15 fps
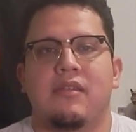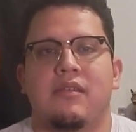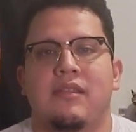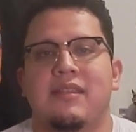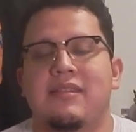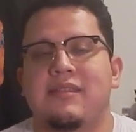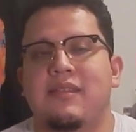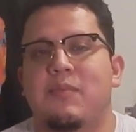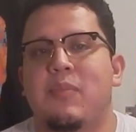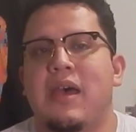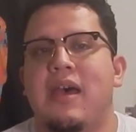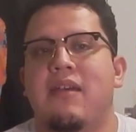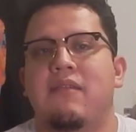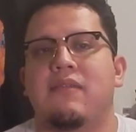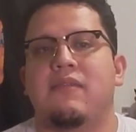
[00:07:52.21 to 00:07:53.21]
This is a
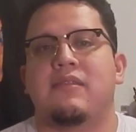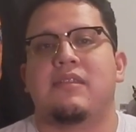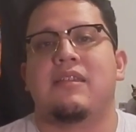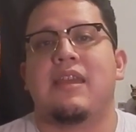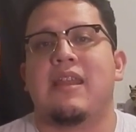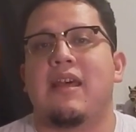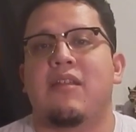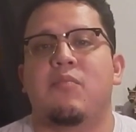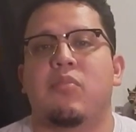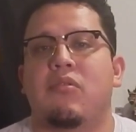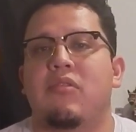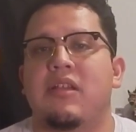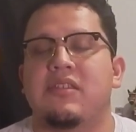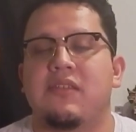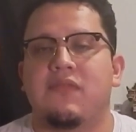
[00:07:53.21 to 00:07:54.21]
path to get out a
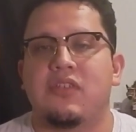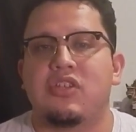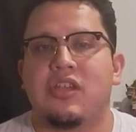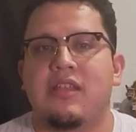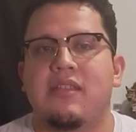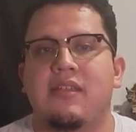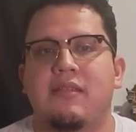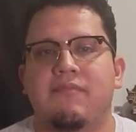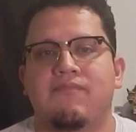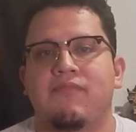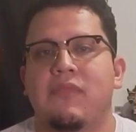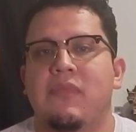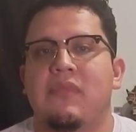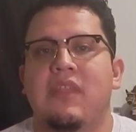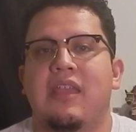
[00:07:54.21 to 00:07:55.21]
progressive agenda
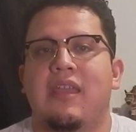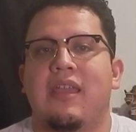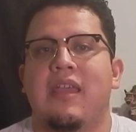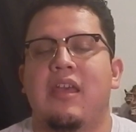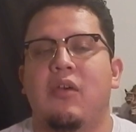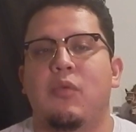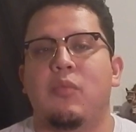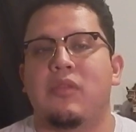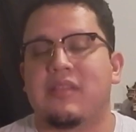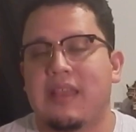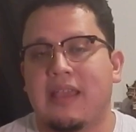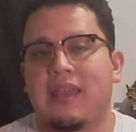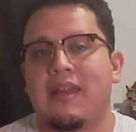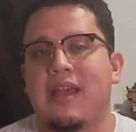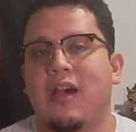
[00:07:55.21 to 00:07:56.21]
that can
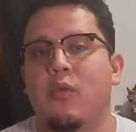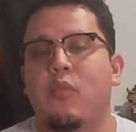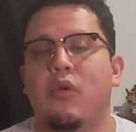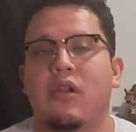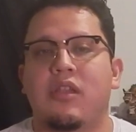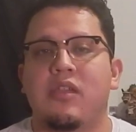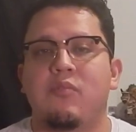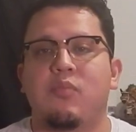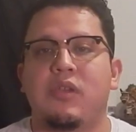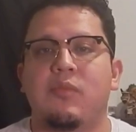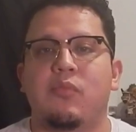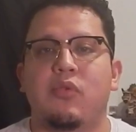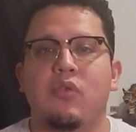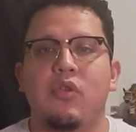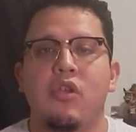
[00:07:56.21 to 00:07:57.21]
help working
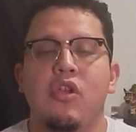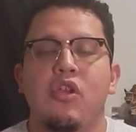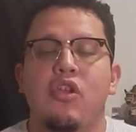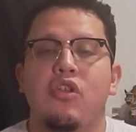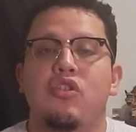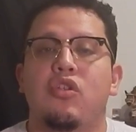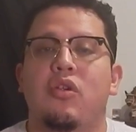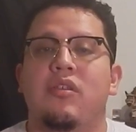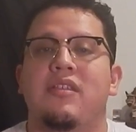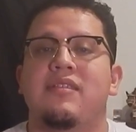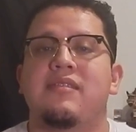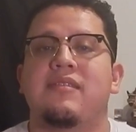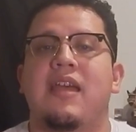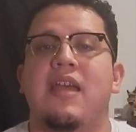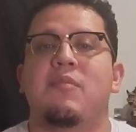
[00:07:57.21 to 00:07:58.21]
people during
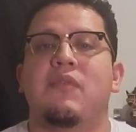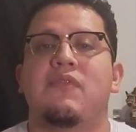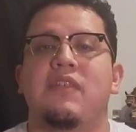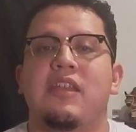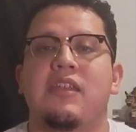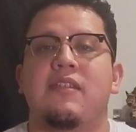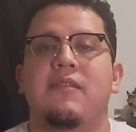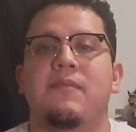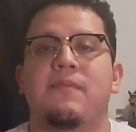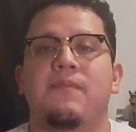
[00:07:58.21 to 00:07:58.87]
this time of need.